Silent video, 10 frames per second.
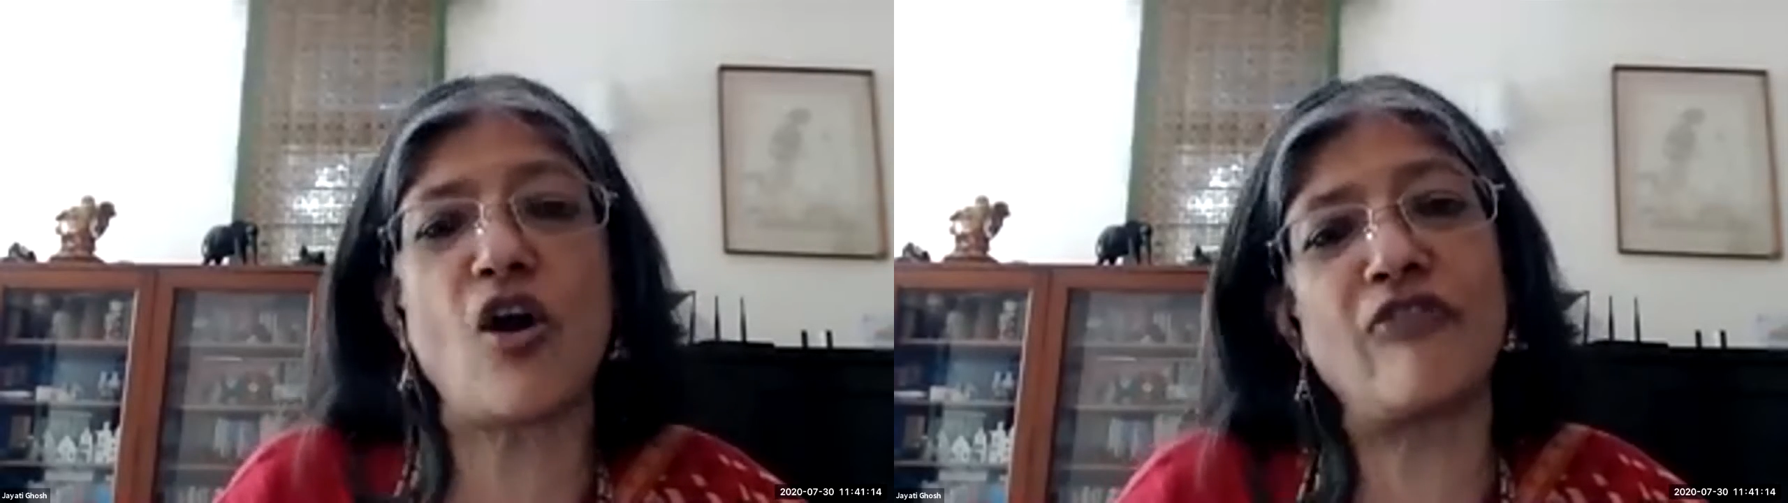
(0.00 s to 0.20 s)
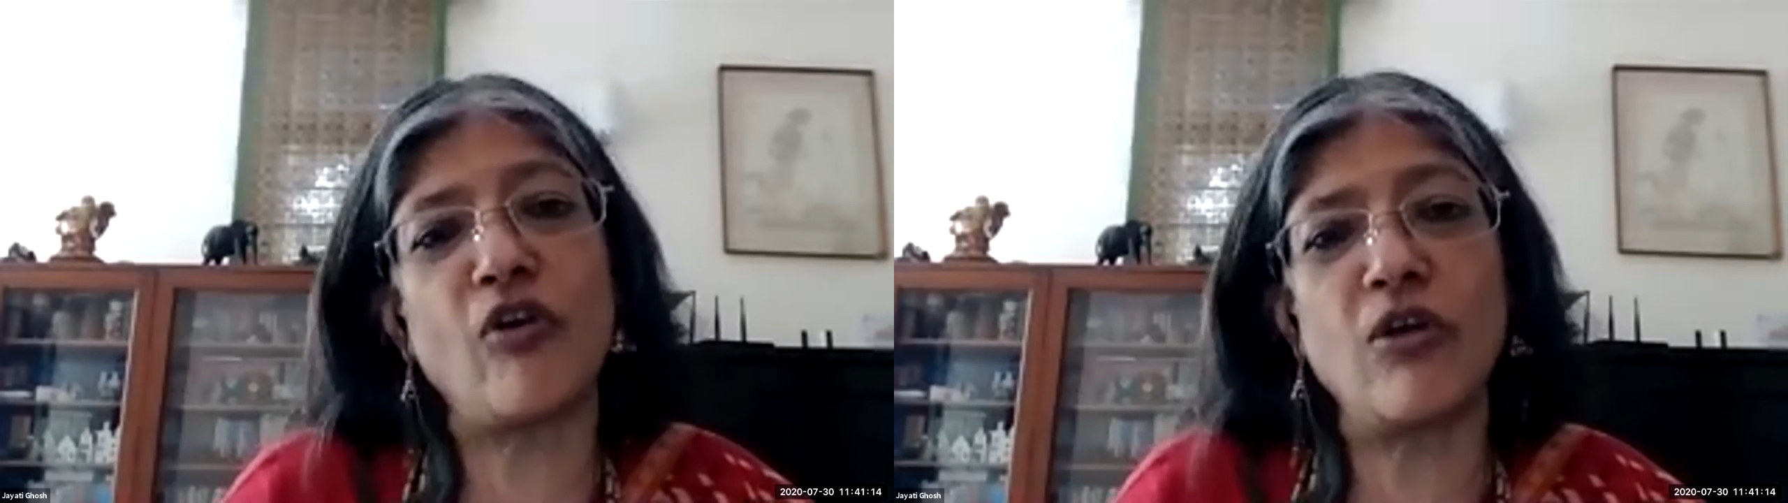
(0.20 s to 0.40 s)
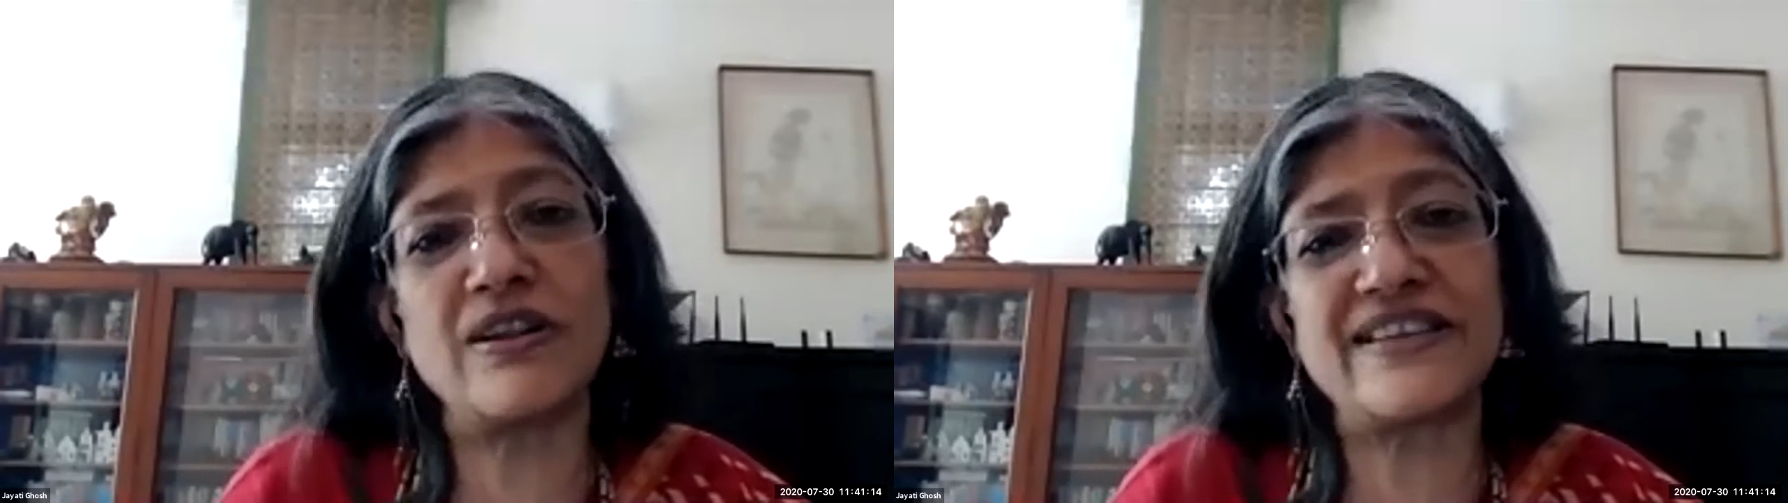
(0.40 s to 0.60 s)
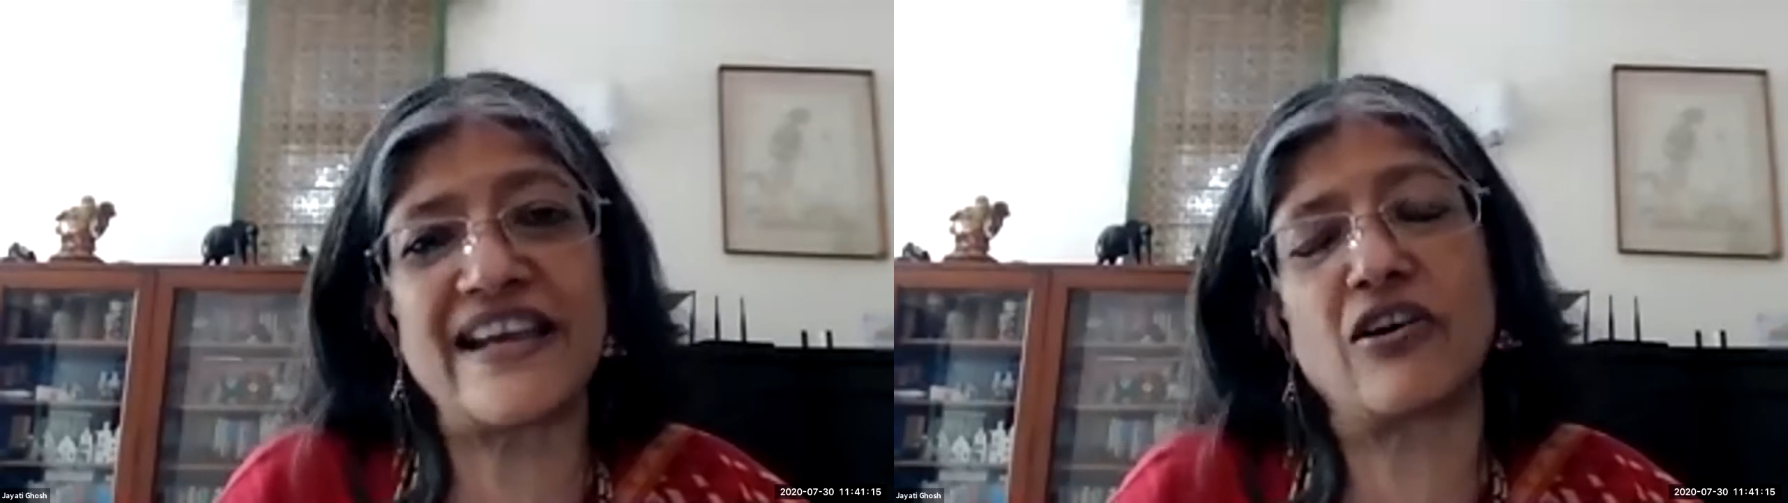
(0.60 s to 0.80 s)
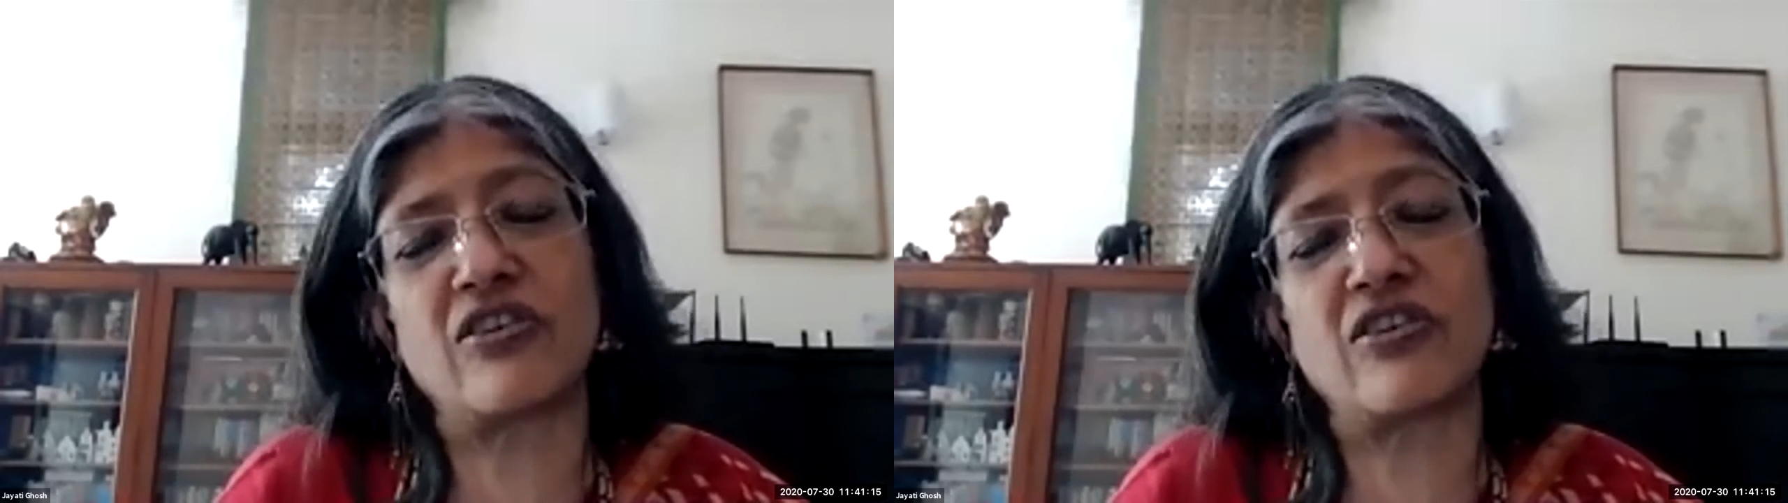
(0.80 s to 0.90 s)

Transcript: of all debt